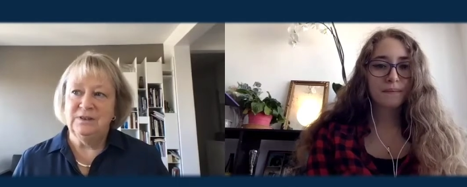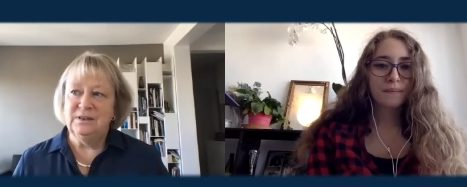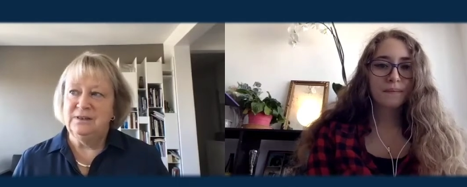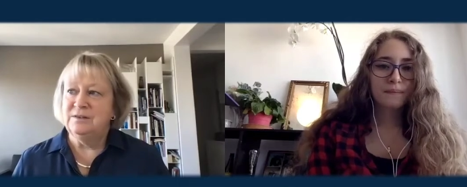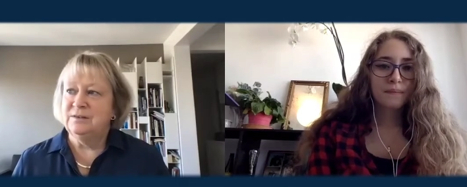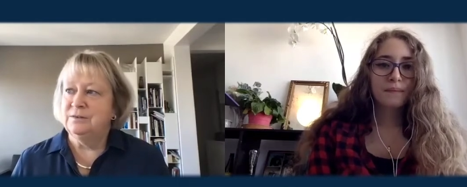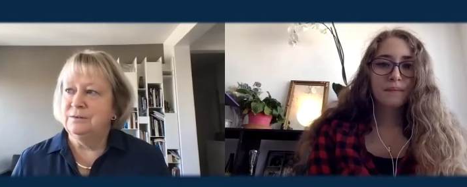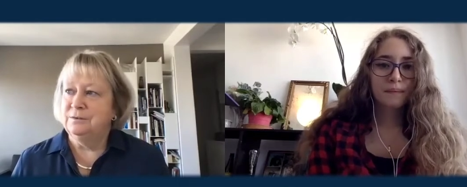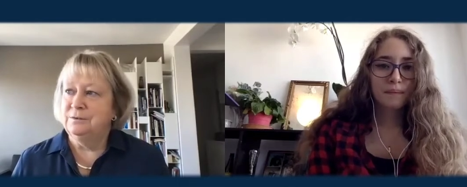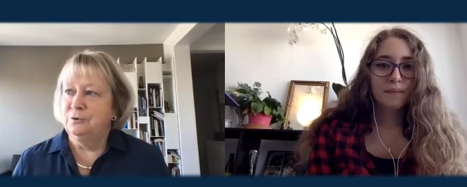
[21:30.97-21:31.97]
Speaker 1: it is
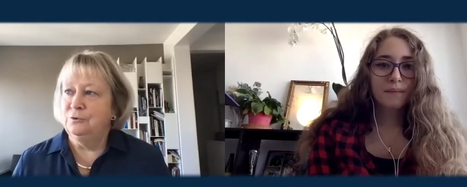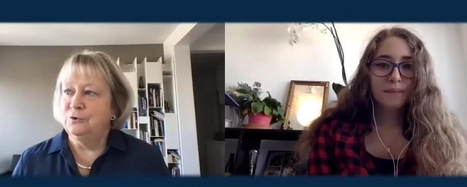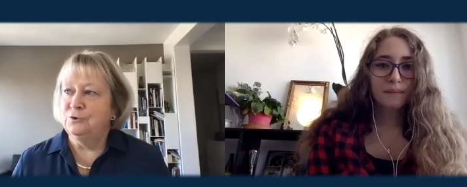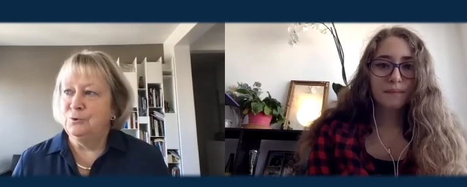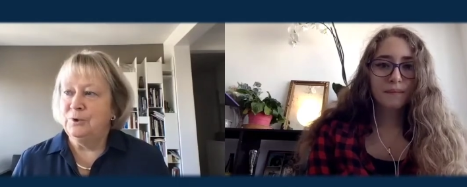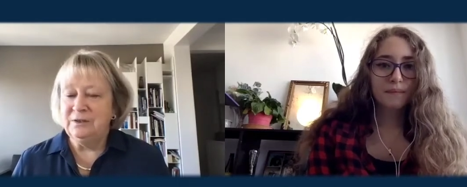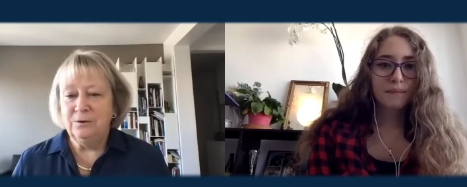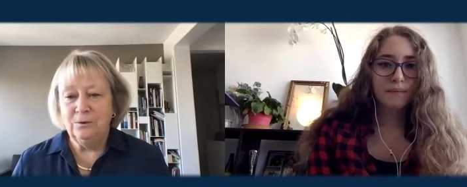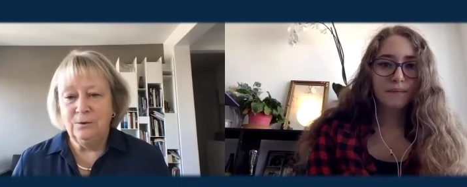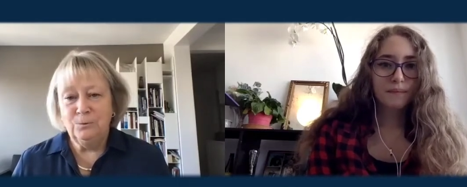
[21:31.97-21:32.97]
uh, not
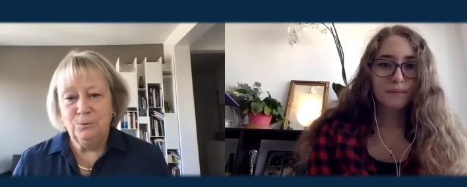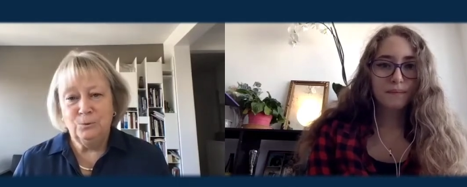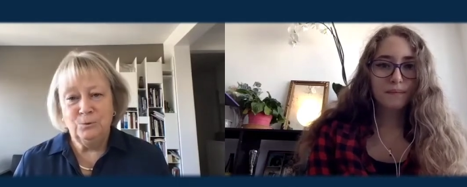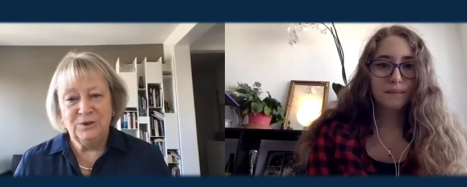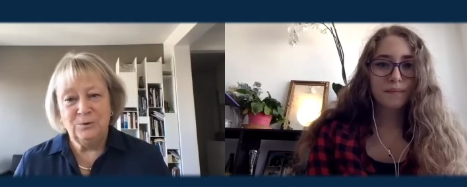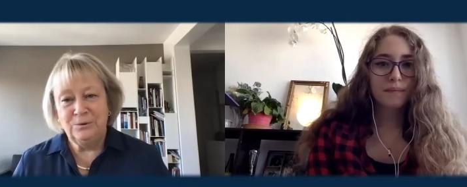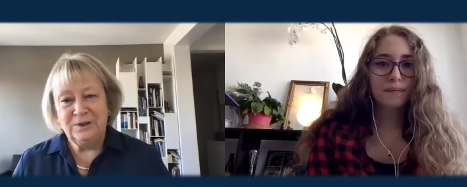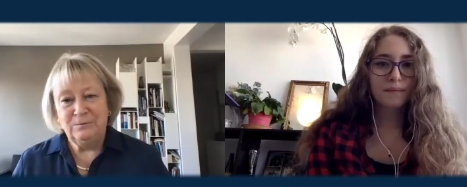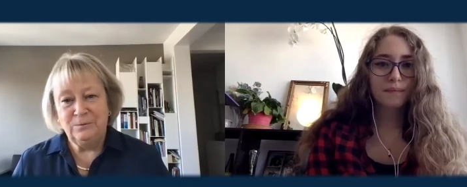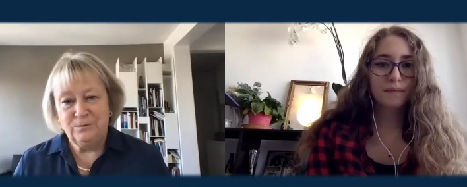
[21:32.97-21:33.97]
student alone who is
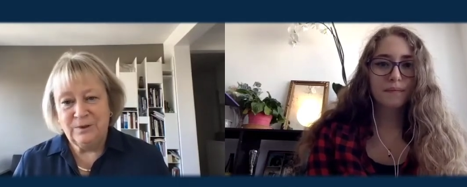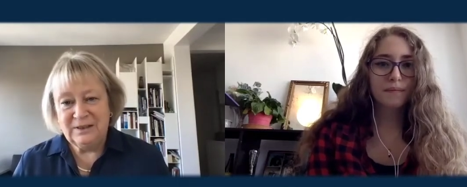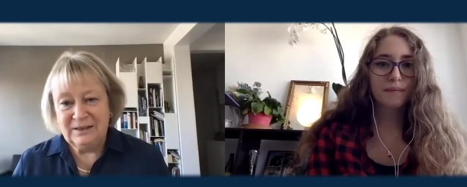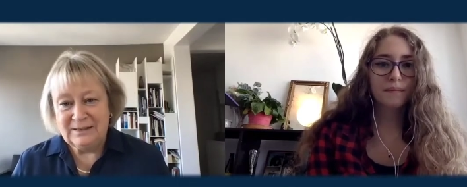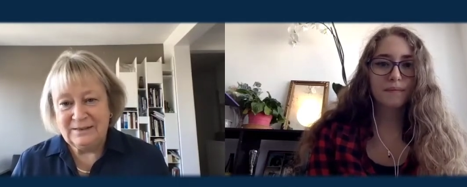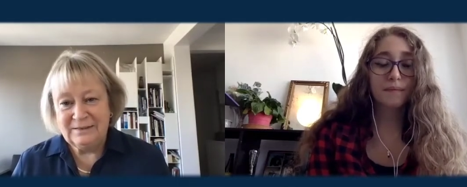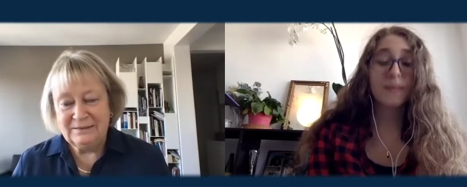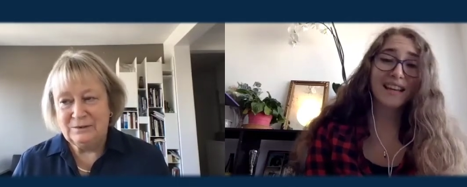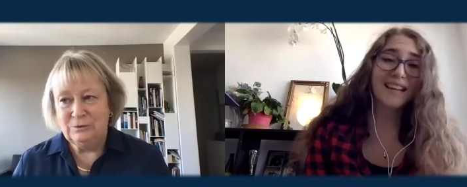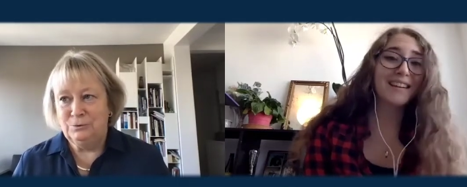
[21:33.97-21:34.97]
looking for
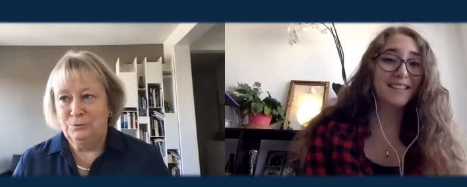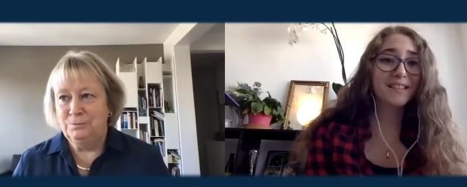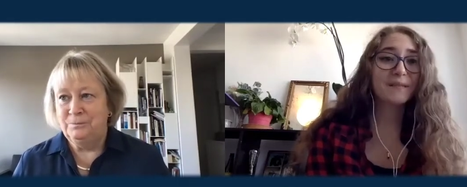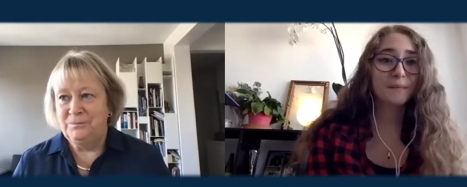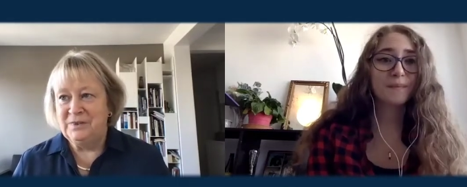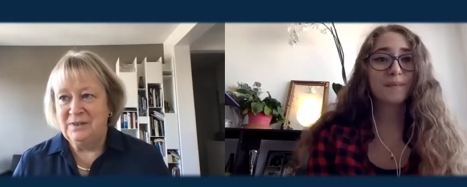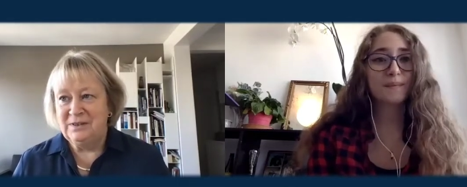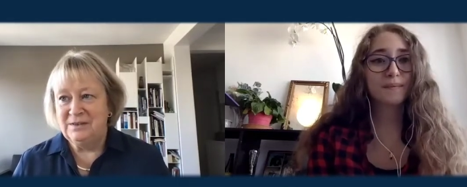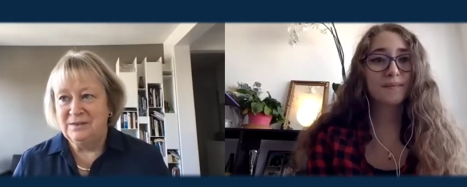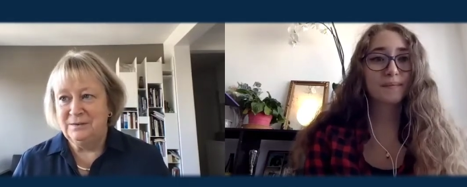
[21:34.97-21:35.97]
funding. So yes. it
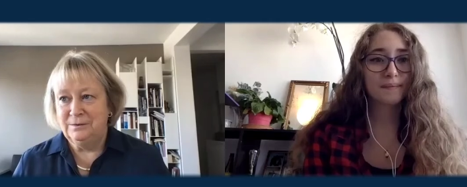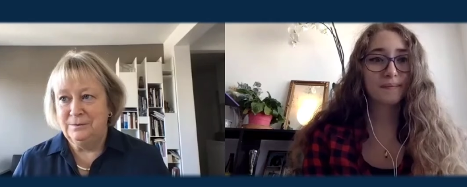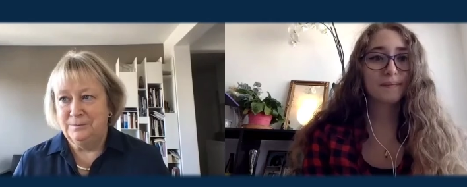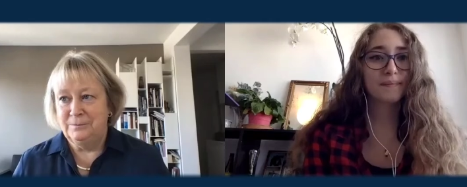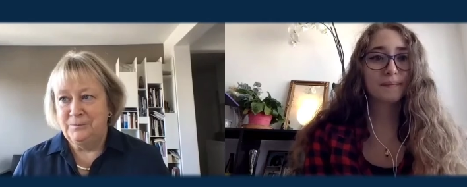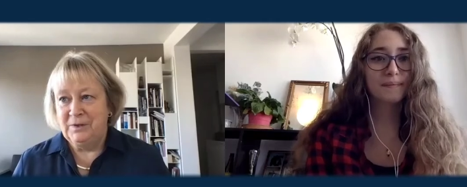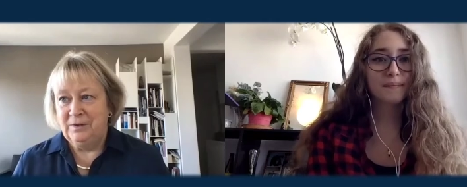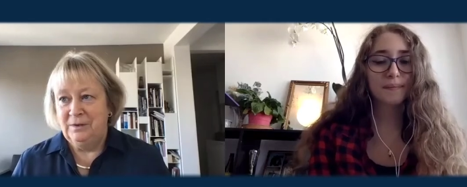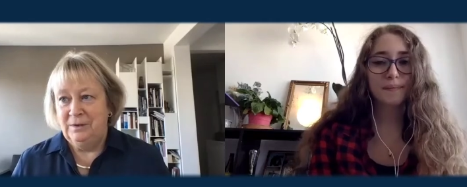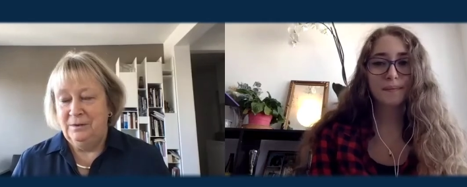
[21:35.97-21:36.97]
is uh,
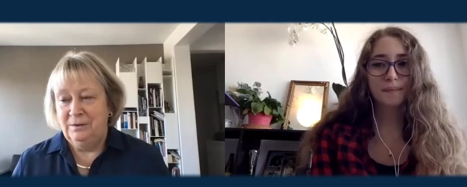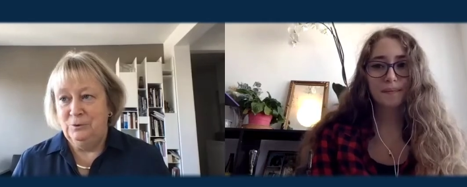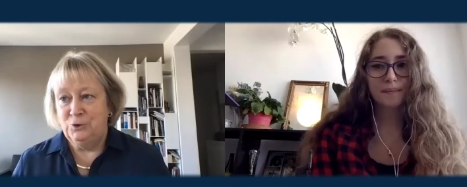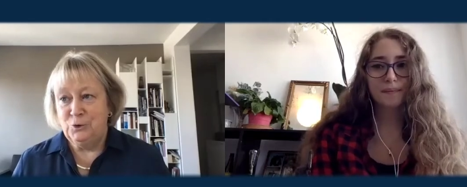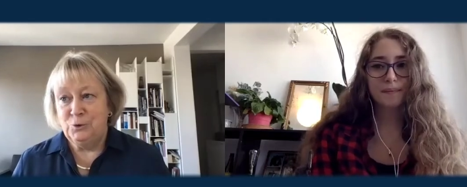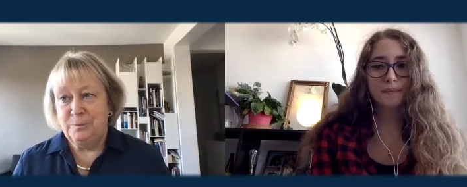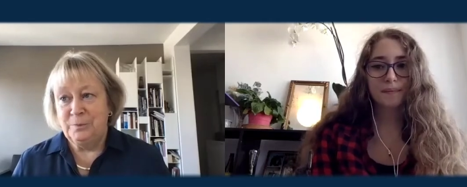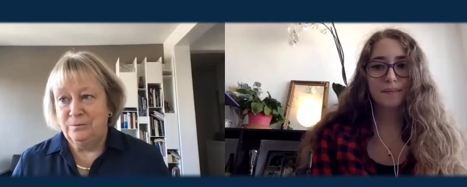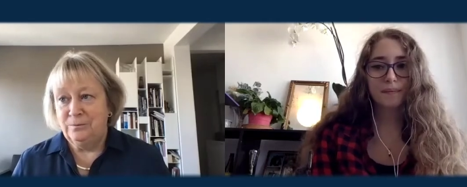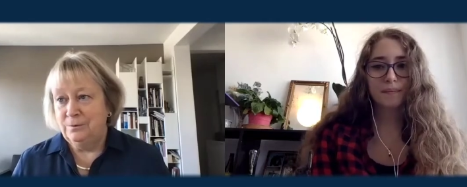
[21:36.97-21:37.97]
the job
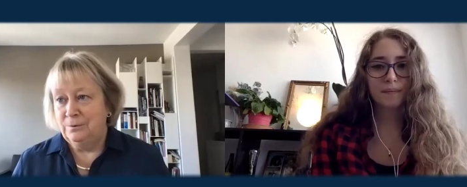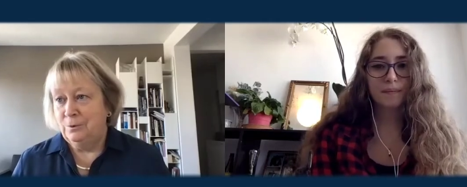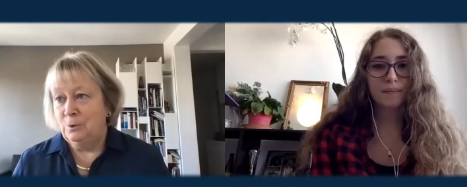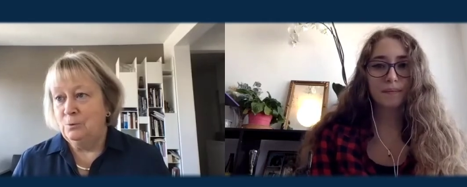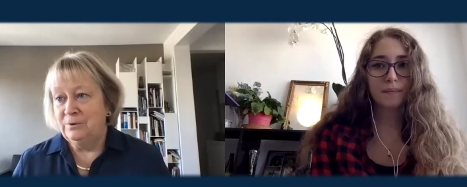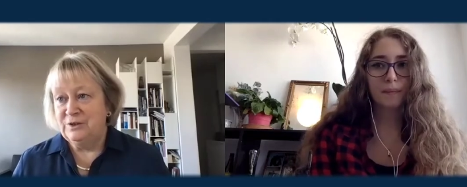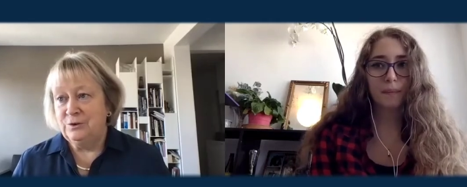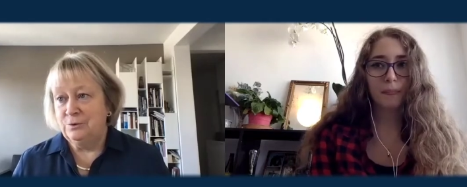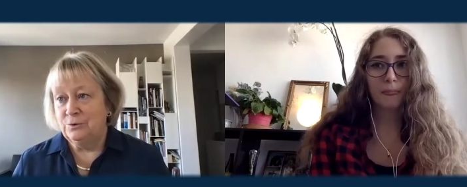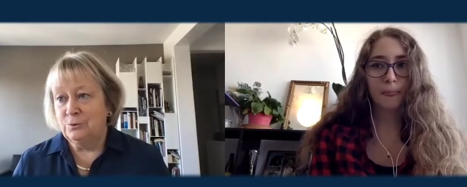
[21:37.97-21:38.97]
of a whole
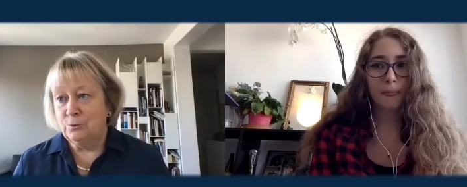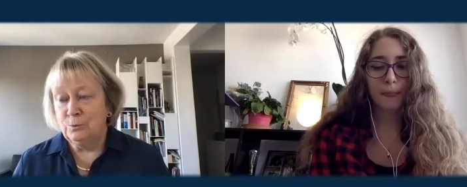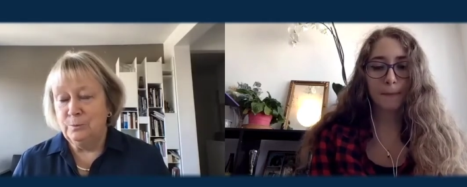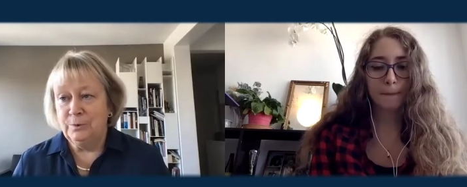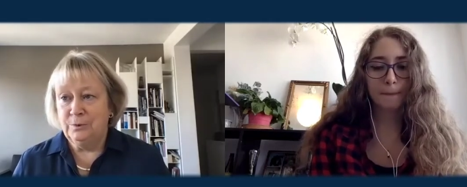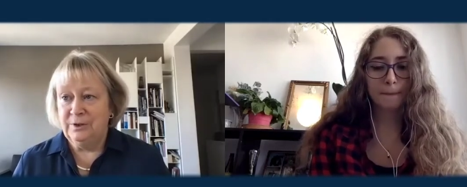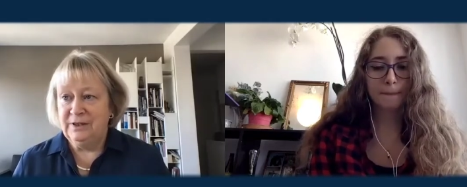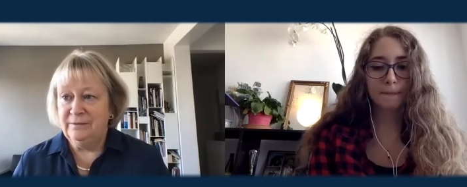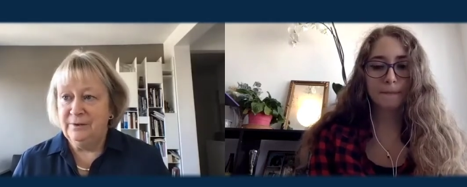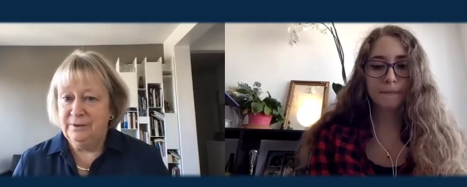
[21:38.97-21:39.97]
research group or
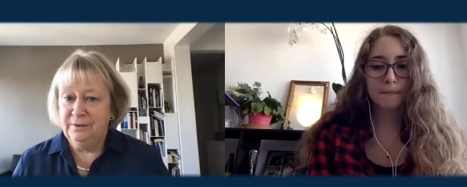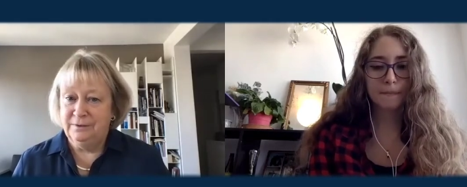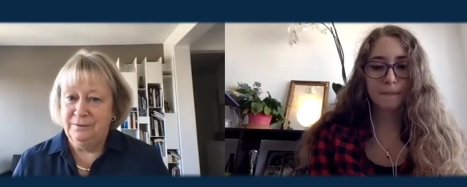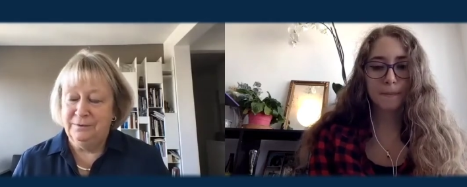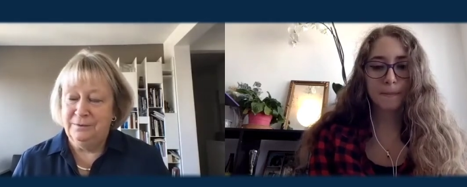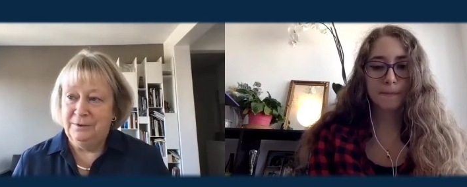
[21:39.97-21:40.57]
even uh,